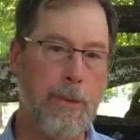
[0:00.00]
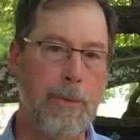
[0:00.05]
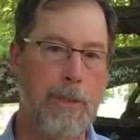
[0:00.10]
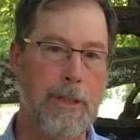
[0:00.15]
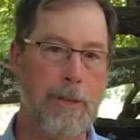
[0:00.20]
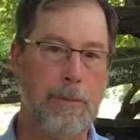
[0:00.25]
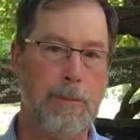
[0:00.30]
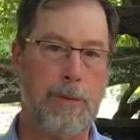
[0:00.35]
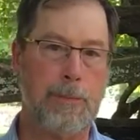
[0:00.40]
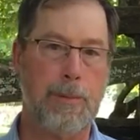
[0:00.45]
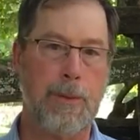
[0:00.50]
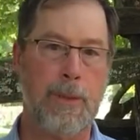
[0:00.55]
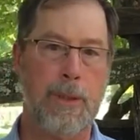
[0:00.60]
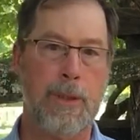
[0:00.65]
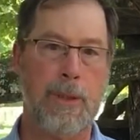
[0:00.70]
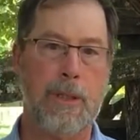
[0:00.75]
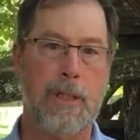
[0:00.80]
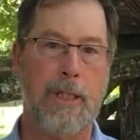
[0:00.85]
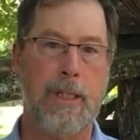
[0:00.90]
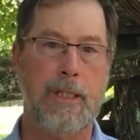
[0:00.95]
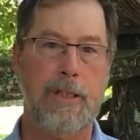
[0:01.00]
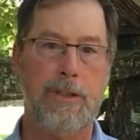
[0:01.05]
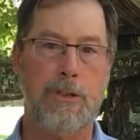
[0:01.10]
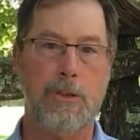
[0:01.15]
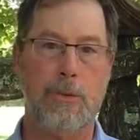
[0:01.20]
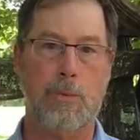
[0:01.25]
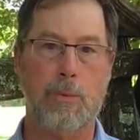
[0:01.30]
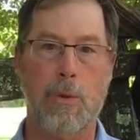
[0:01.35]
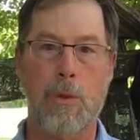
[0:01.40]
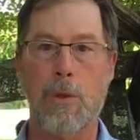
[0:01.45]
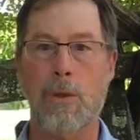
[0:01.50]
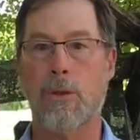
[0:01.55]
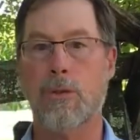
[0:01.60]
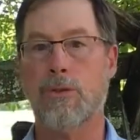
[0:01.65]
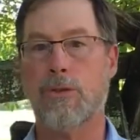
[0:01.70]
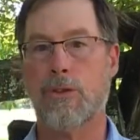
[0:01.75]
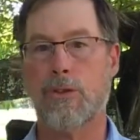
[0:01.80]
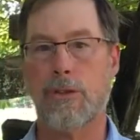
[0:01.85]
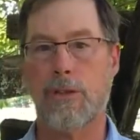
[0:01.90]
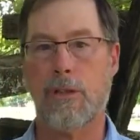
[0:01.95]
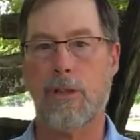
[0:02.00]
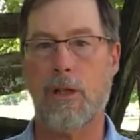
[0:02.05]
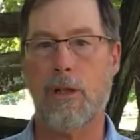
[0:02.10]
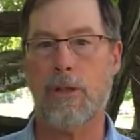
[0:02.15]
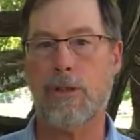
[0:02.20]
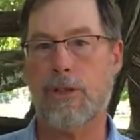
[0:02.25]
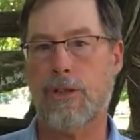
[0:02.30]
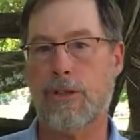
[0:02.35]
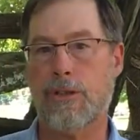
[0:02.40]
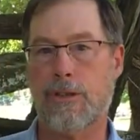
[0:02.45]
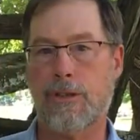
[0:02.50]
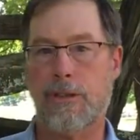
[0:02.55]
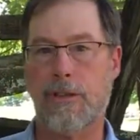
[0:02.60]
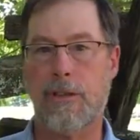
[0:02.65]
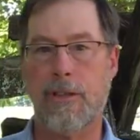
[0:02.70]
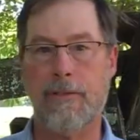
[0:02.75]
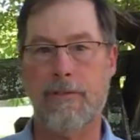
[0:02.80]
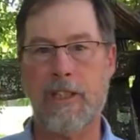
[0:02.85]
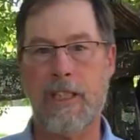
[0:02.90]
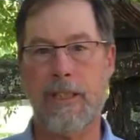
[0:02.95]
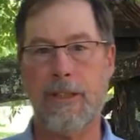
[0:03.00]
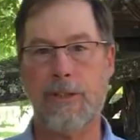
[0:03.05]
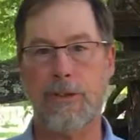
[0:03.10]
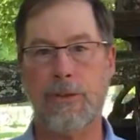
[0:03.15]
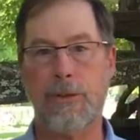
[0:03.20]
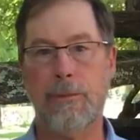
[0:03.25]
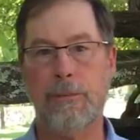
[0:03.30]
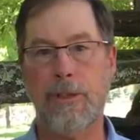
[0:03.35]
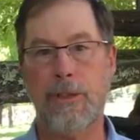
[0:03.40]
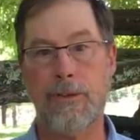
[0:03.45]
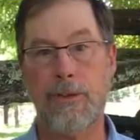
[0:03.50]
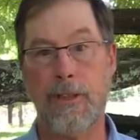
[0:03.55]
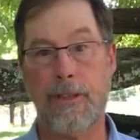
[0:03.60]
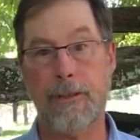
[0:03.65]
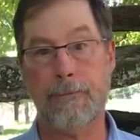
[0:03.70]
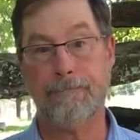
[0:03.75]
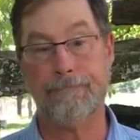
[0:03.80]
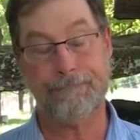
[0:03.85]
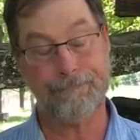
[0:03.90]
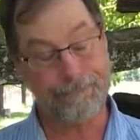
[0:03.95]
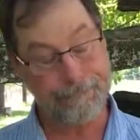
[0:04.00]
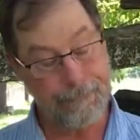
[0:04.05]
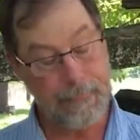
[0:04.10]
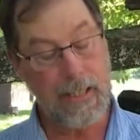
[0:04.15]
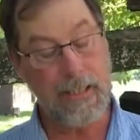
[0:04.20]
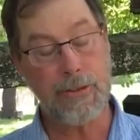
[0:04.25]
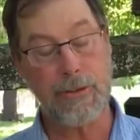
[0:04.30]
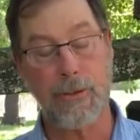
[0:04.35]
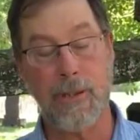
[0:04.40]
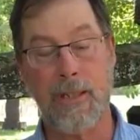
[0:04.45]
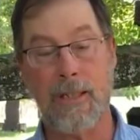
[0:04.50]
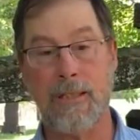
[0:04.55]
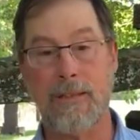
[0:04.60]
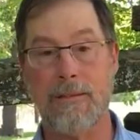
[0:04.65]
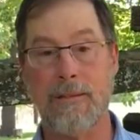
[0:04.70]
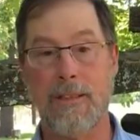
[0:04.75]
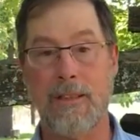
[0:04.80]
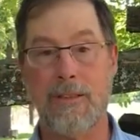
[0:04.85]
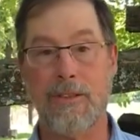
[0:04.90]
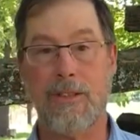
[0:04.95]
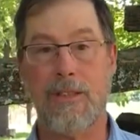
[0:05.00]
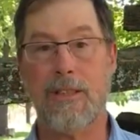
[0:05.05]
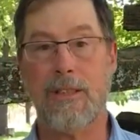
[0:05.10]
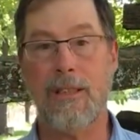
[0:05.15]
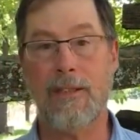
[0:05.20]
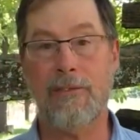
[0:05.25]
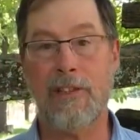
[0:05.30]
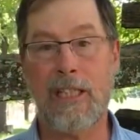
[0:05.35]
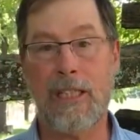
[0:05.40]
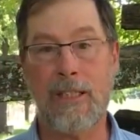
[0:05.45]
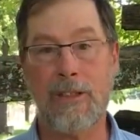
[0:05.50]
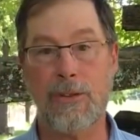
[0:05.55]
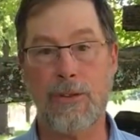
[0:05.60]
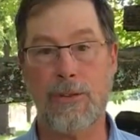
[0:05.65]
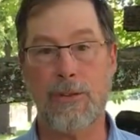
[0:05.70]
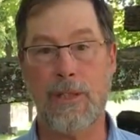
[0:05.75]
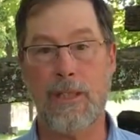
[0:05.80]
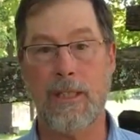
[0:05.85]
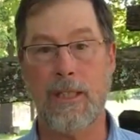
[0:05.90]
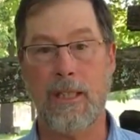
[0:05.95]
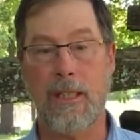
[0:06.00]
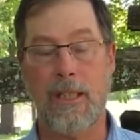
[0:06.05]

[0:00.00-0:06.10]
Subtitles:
Williamsburg is the world's largest living history museum. That's right, I said living history.